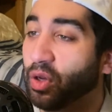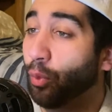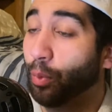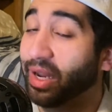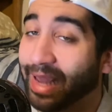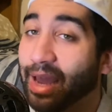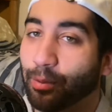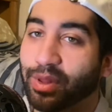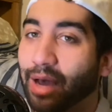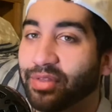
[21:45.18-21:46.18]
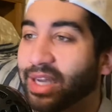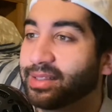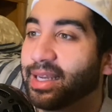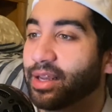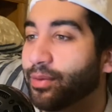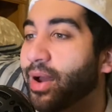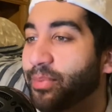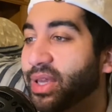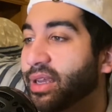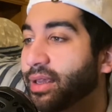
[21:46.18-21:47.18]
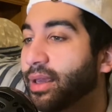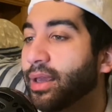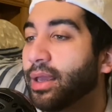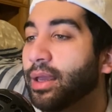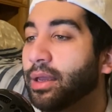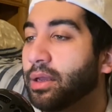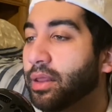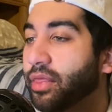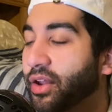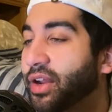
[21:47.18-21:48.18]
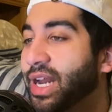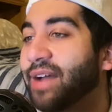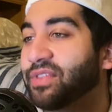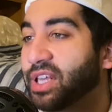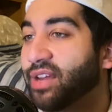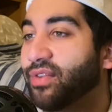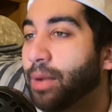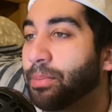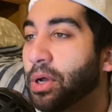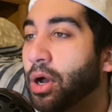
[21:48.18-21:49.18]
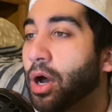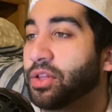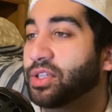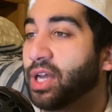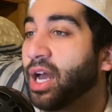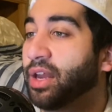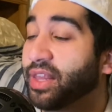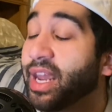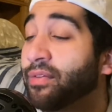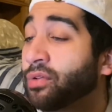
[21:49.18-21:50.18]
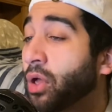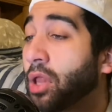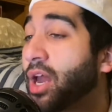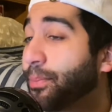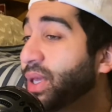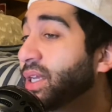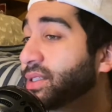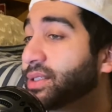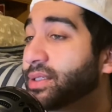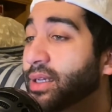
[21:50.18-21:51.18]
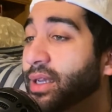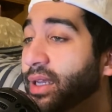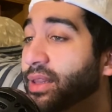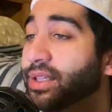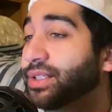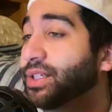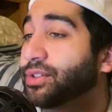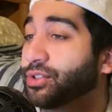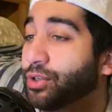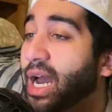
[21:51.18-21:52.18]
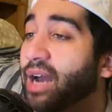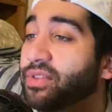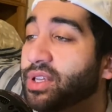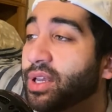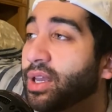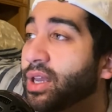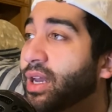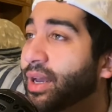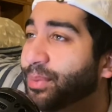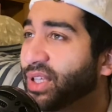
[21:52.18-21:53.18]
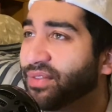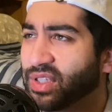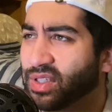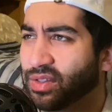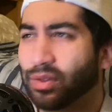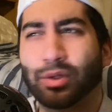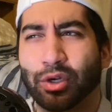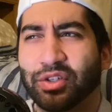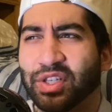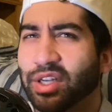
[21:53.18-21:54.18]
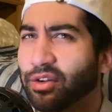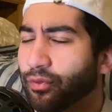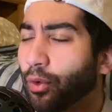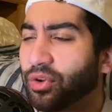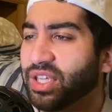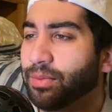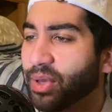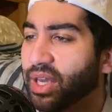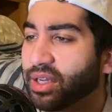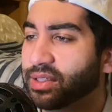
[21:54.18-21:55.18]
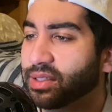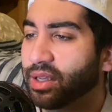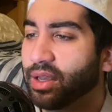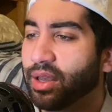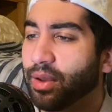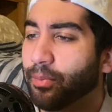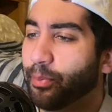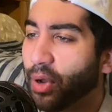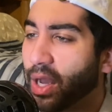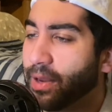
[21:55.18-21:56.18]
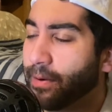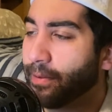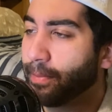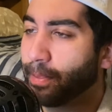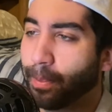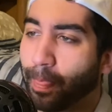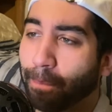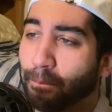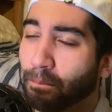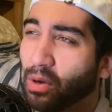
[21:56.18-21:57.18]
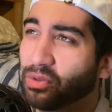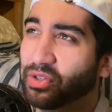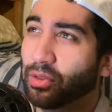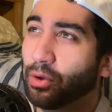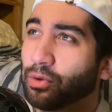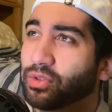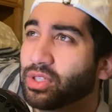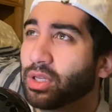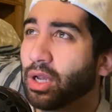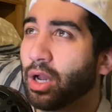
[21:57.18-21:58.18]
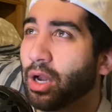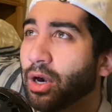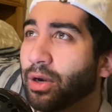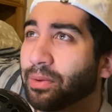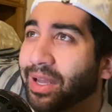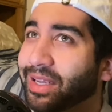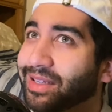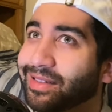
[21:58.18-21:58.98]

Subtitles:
again, without that second round pick, they're going to have to give up a ton. They have a lot of picks in this year's draft. I believe it's 13 or 14 picks, but most of those are like